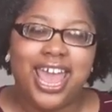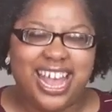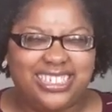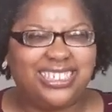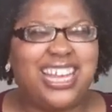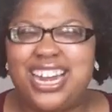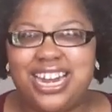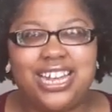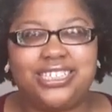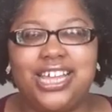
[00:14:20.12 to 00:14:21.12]
it's
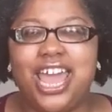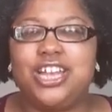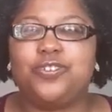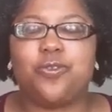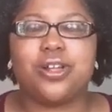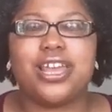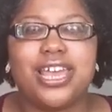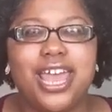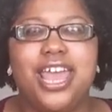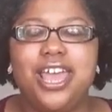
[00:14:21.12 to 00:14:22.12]
setting the stage for the
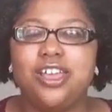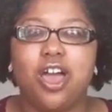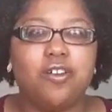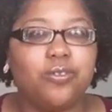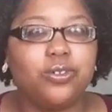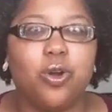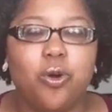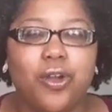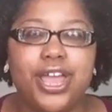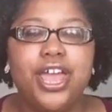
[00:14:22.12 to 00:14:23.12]
King of
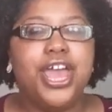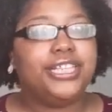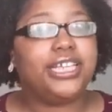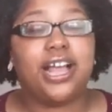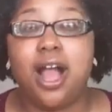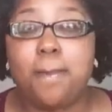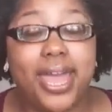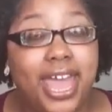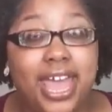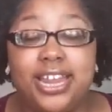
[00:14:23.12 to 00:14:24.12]
glory to
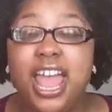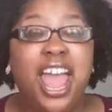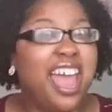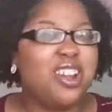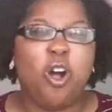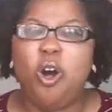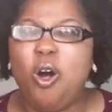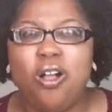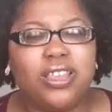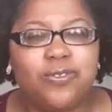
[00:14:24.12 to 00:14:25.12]
come in and
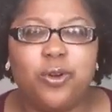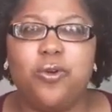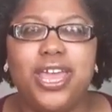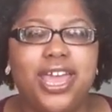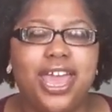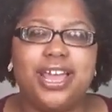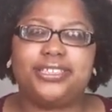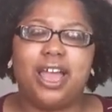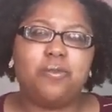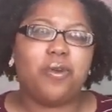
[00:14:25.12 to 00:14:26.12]
all of who he
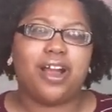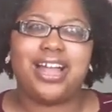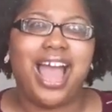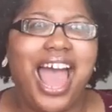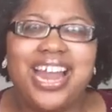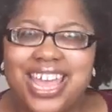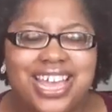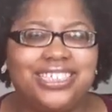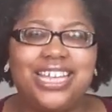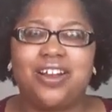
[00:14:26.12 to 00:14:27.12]
is and where God
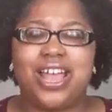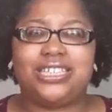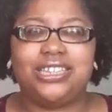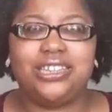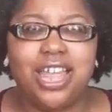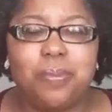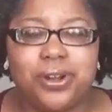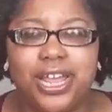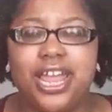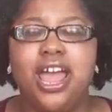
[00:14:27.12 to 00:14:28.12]
is, there is
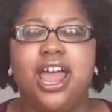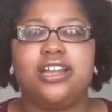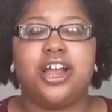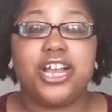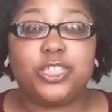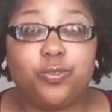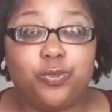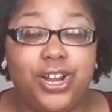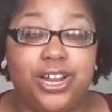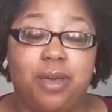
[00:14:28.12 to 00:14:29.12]
liberty, there is
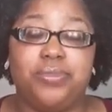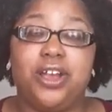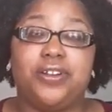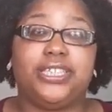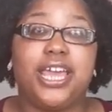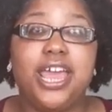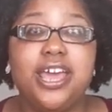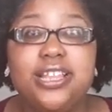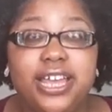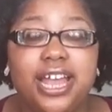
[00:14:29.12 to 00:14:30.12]
freedom, there is
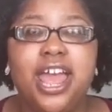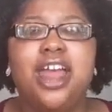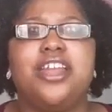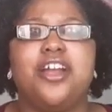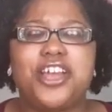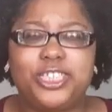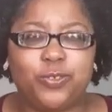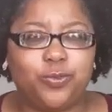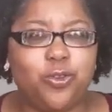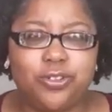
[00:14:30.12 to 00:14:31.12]
healing healing, there
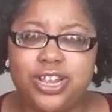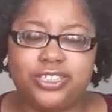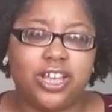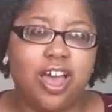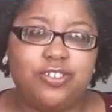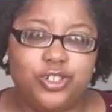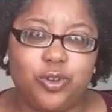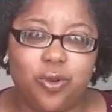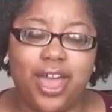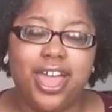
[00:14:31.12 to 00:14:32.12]
is fullness of
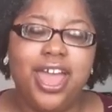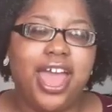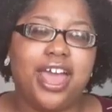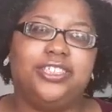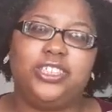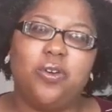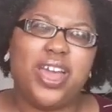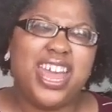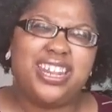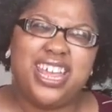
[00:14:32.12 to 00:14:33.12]
joy. And
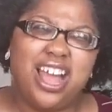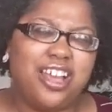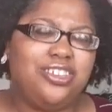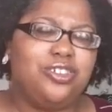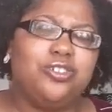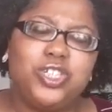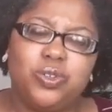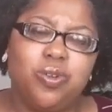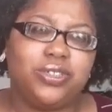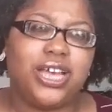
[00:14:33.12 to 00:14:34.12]
so, in the
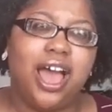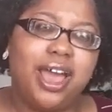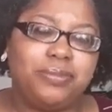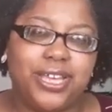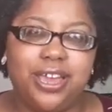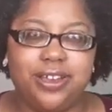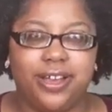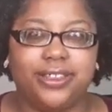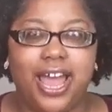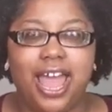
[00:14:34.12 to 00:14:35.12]
unusual times in
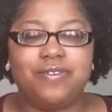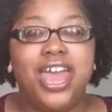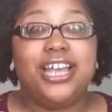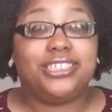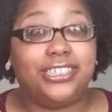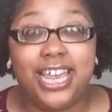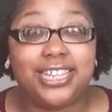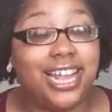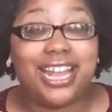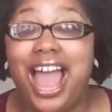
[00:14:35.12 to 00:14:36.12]
your life,
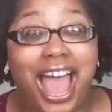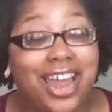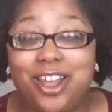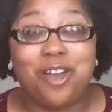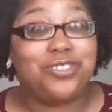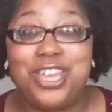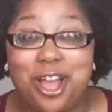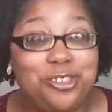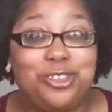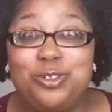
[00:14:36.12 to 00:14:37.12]
seek the God of
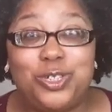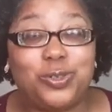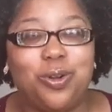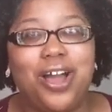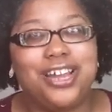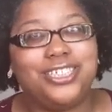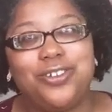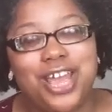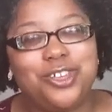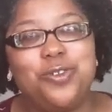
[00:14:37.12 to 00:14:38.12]
the unusual, and
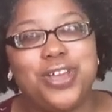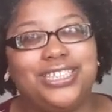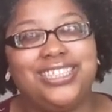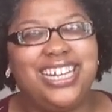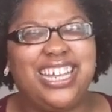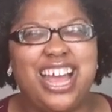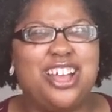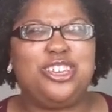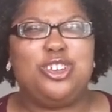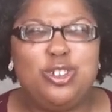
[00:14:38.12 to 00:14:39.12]
so that you can see the
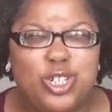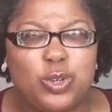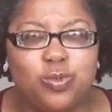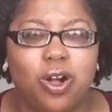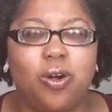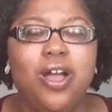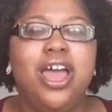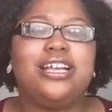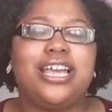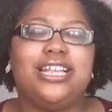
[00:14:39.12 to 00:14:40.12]
unusual
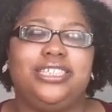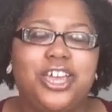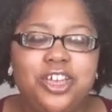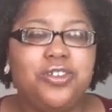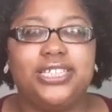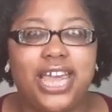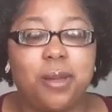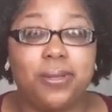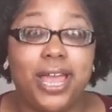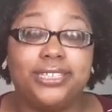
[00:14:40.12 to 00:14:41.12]
continue to
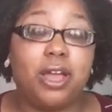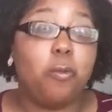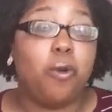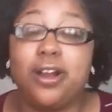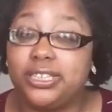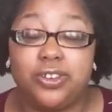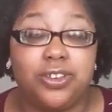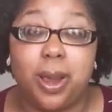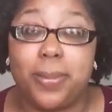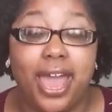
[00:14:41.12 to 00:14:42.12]
take place that works
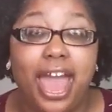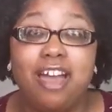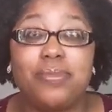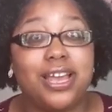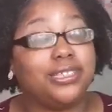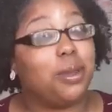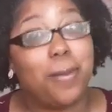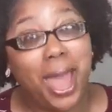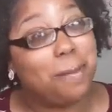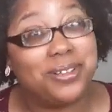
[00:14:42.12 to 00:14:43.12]
on your behalf because the
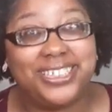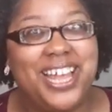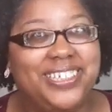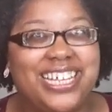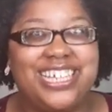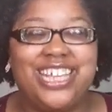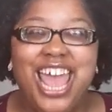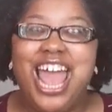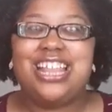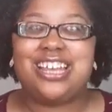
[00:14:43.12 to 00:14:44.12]
Bible tells us
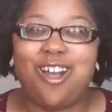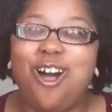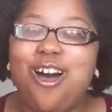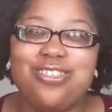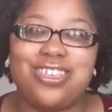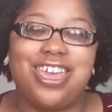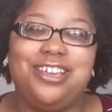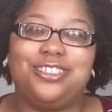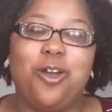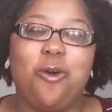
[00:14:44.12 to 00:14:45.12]
that all
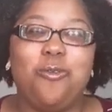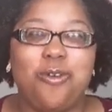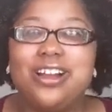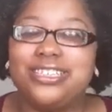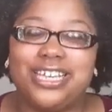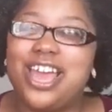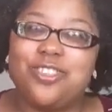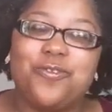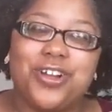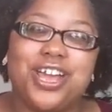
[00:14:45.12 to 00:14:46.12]
things work
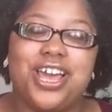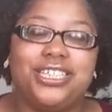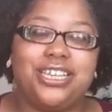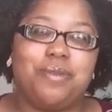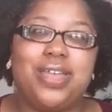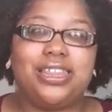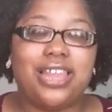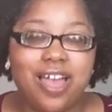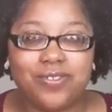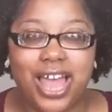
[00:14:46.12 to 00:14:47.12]
together for good to them that
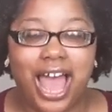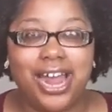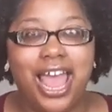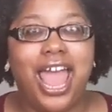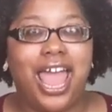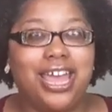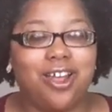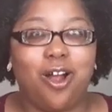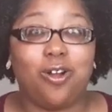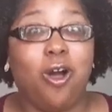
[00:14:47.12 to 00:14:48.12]
love God
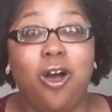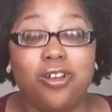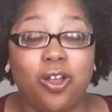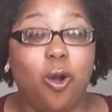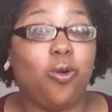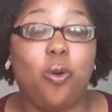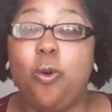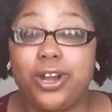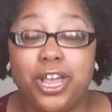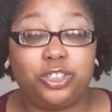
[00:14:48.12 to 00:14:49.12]
and are called
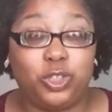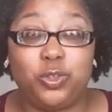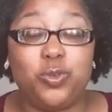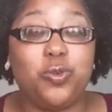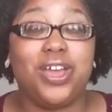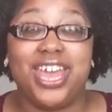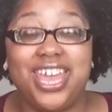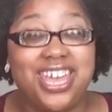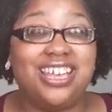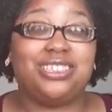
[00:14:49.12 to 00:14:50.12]
according to
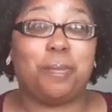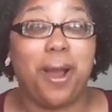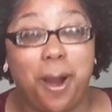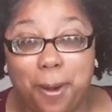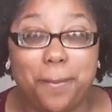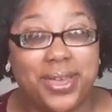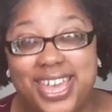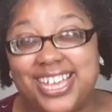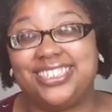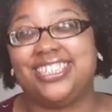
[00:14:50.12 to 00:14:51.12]
his
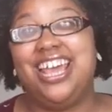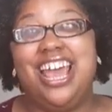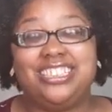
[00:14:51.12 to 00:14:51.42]
purpose.